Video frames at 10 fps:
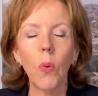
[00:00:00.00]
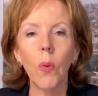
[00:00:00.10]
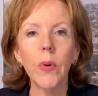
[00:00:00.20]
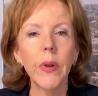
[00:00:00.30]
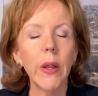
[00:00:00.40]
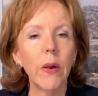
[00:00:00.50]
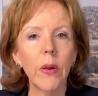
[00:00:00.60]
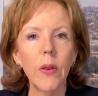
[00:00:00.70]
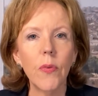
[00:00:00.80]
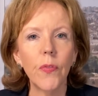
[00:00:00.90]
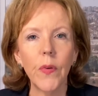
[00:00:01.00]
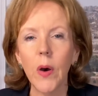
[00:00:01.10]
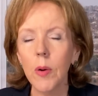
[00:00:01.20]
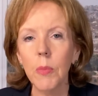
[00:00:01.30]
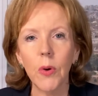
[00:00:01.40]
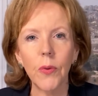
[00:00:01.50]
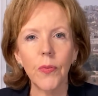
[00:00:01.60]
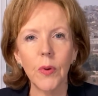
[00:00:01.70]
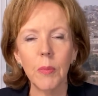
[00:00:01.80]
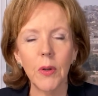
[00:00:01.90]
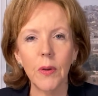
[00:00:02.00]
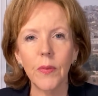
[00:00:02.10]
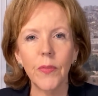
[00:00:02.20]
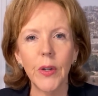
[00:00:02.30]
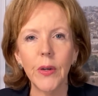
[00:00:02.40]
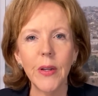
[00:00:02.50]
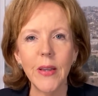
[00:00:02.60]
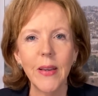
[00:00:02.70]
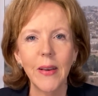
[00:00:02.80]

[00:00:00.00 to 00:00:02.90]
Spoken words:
ordinary farmer from a very